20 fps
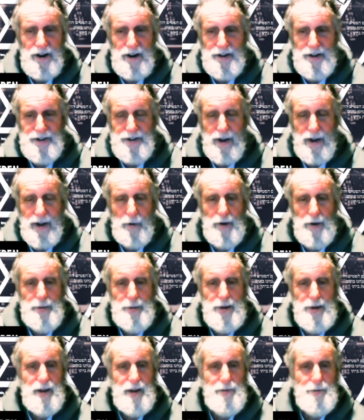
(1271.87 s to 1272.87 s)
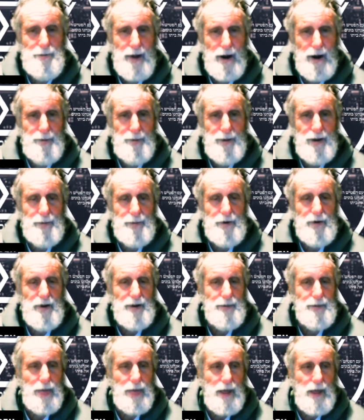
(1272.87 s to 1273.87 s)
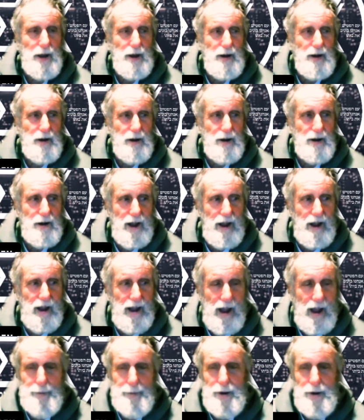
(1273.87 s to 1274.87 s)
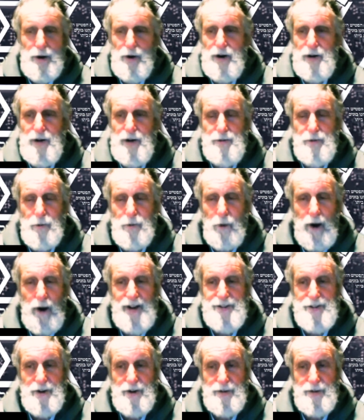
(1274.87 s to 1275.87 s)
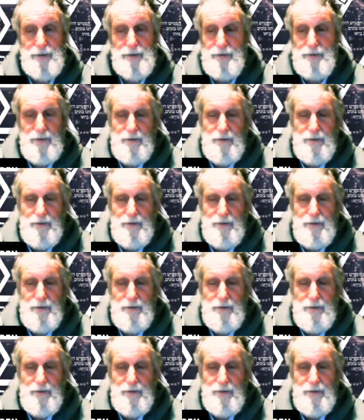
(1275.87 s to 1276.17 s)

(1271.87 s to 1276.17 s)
so that we'd be better people and happier and wiser and